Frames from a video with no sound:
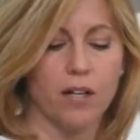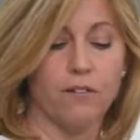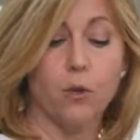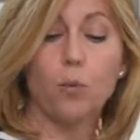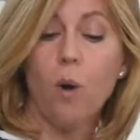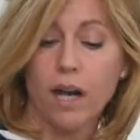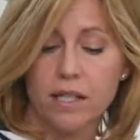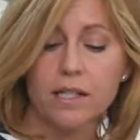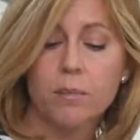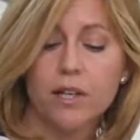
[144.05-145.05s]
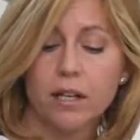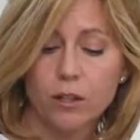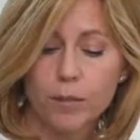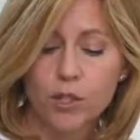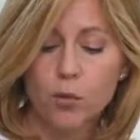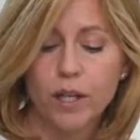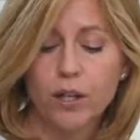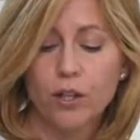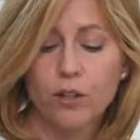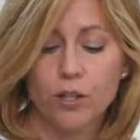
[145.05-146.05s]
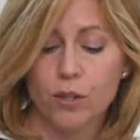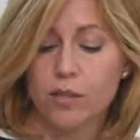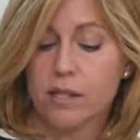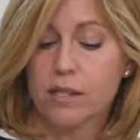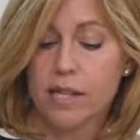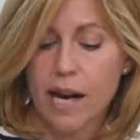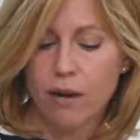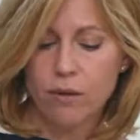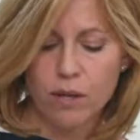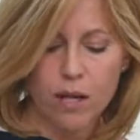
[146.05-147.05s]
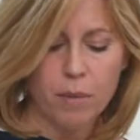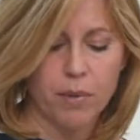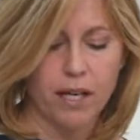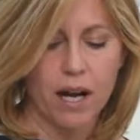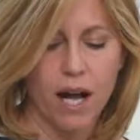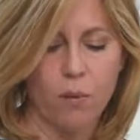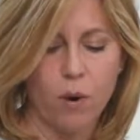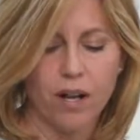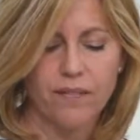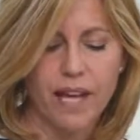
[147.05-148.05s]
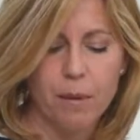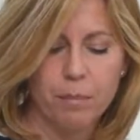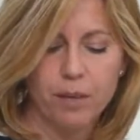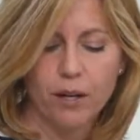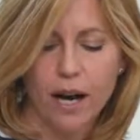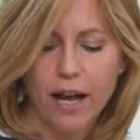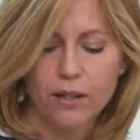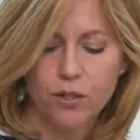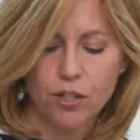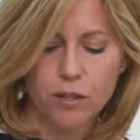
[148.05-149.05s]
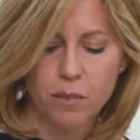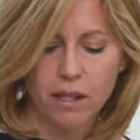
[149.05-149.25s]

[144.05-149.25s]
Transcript: If you wanted something a little bit sweeter, you could use a stout, but I want that bitter edge to